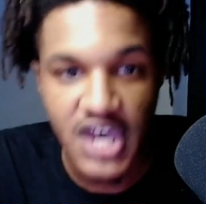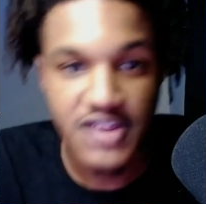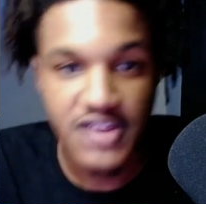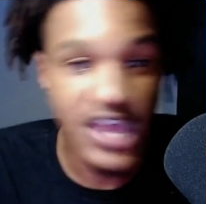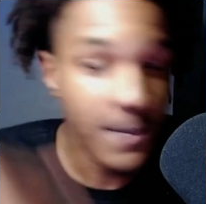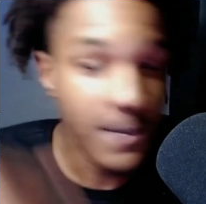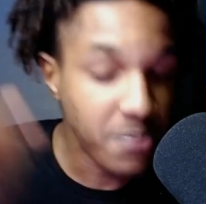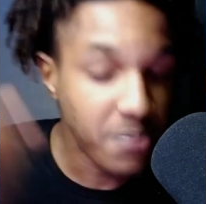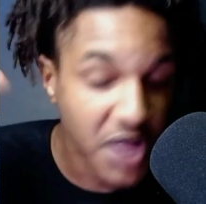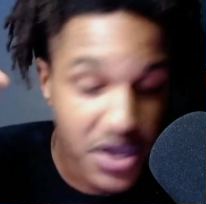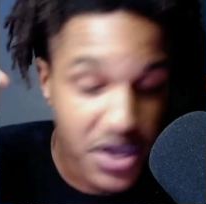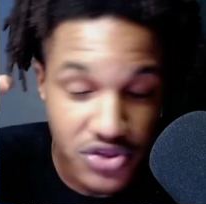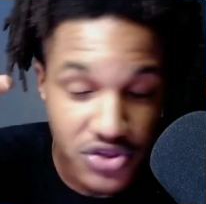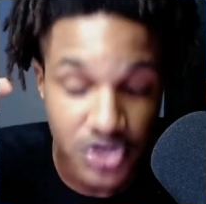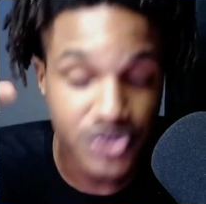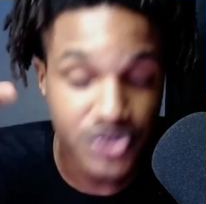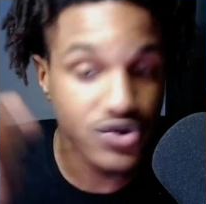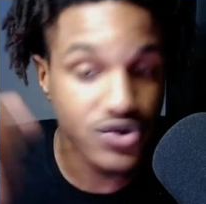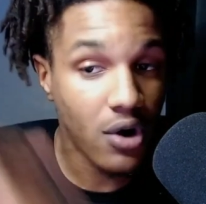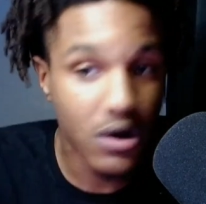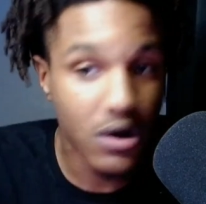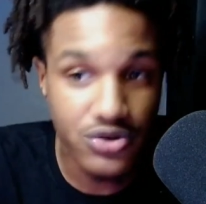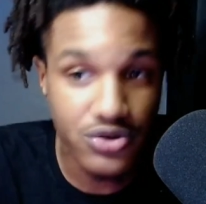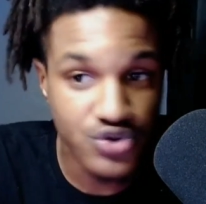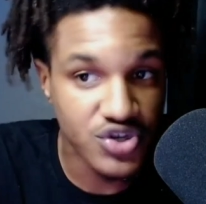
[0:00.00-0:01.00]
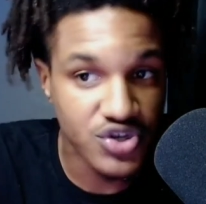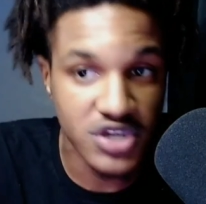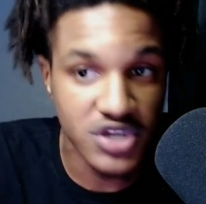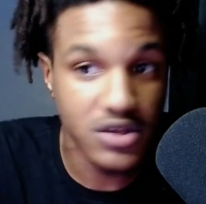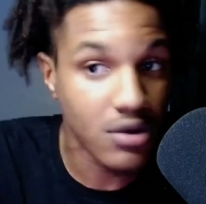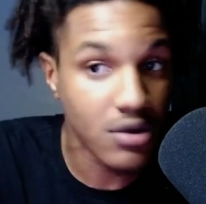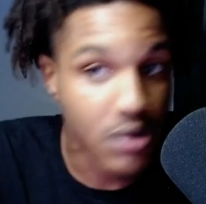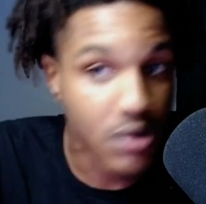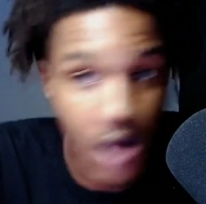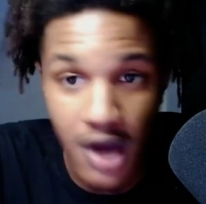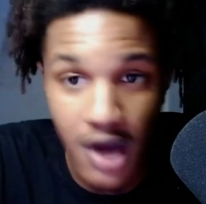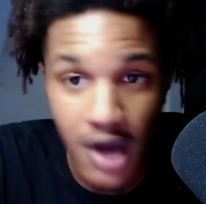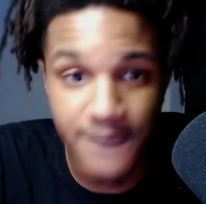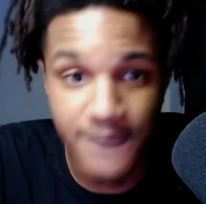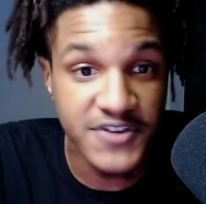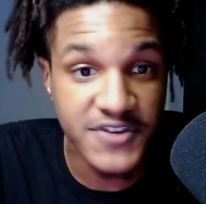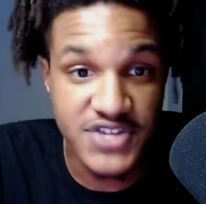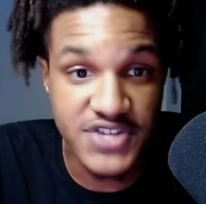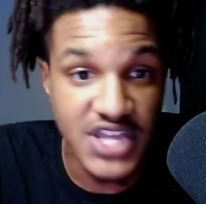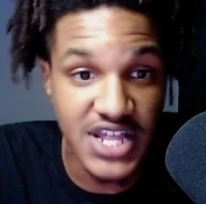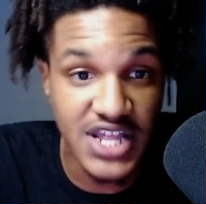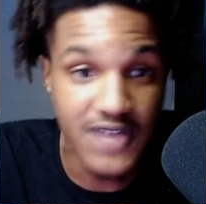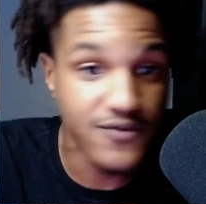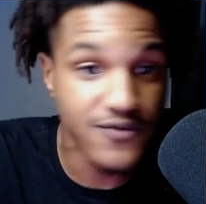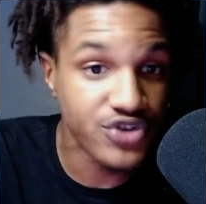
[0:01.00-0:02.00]
They played the Chargers, and their offense
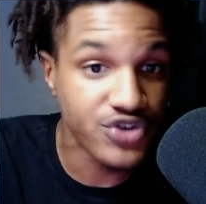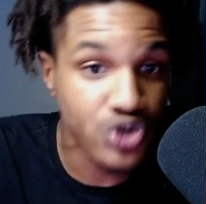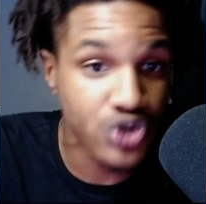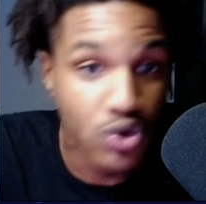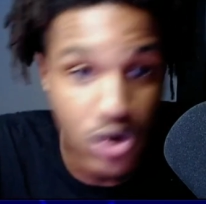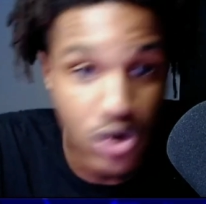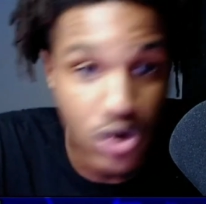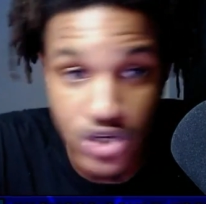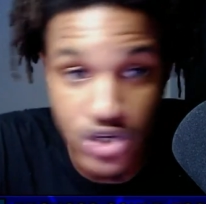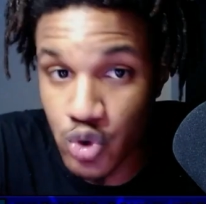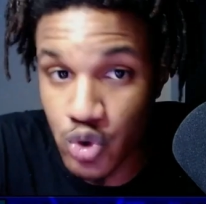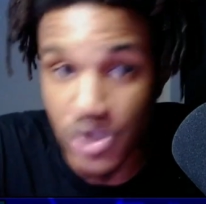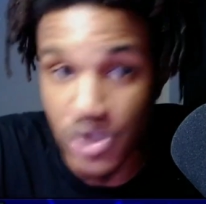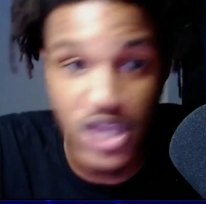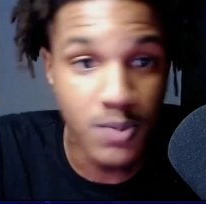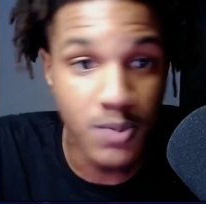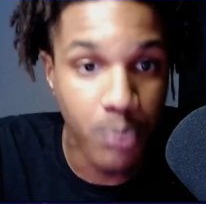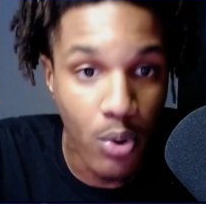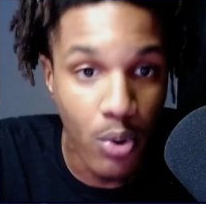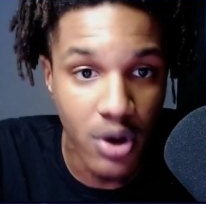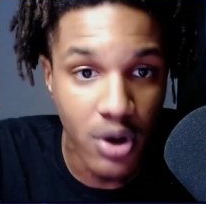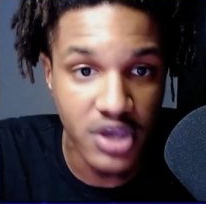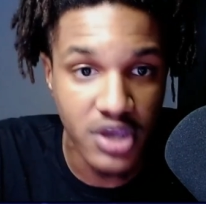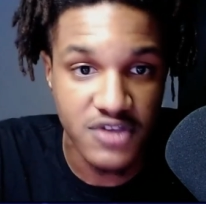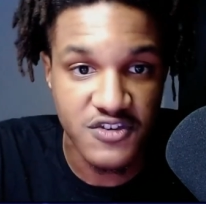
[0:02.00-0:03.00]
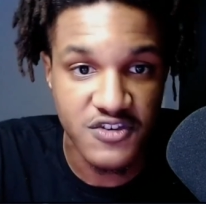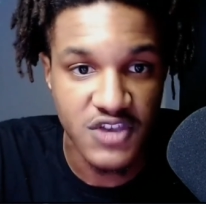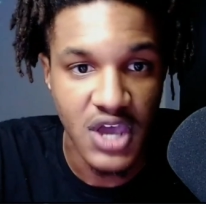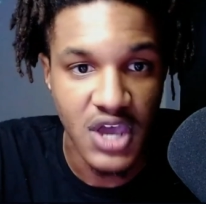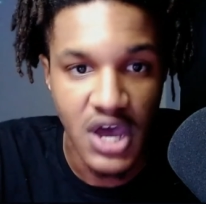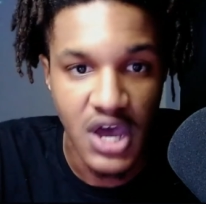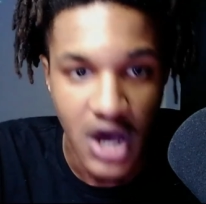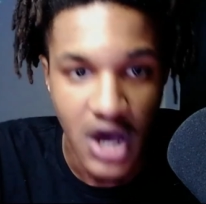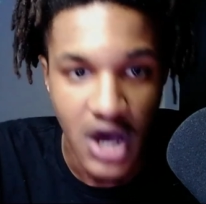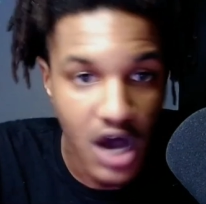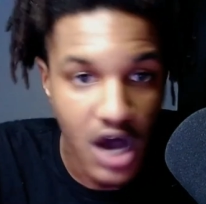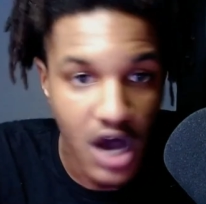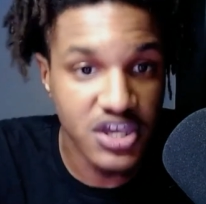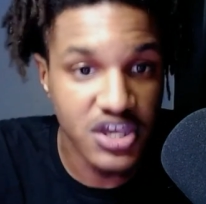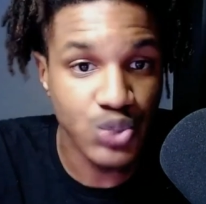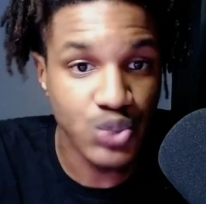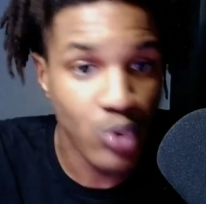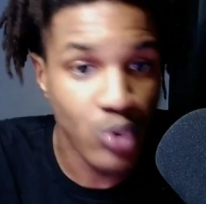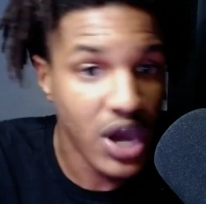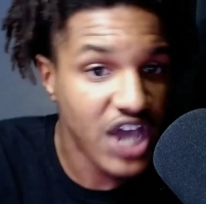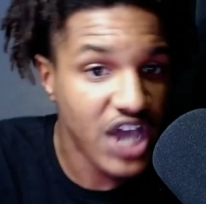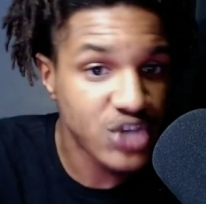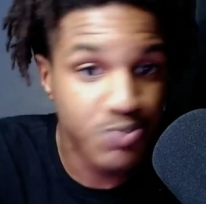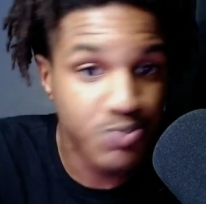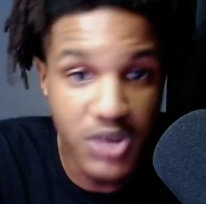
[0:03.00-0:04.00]
didn't even score 20 points against
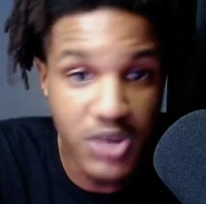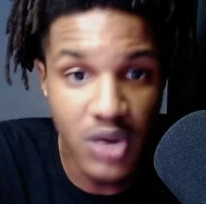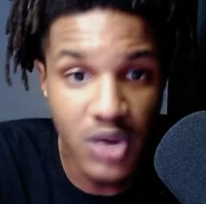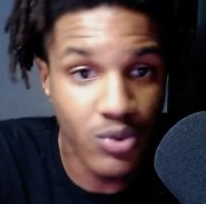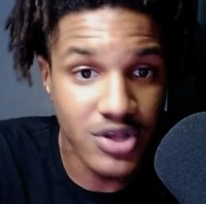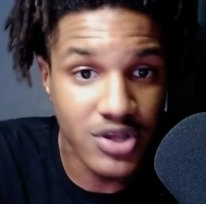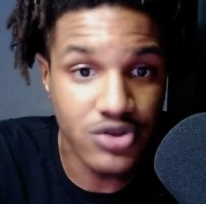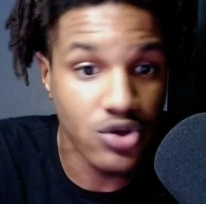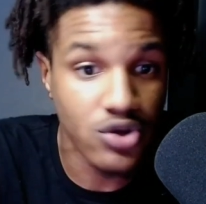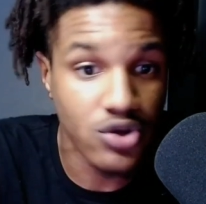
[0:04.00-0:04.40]
what has been one of the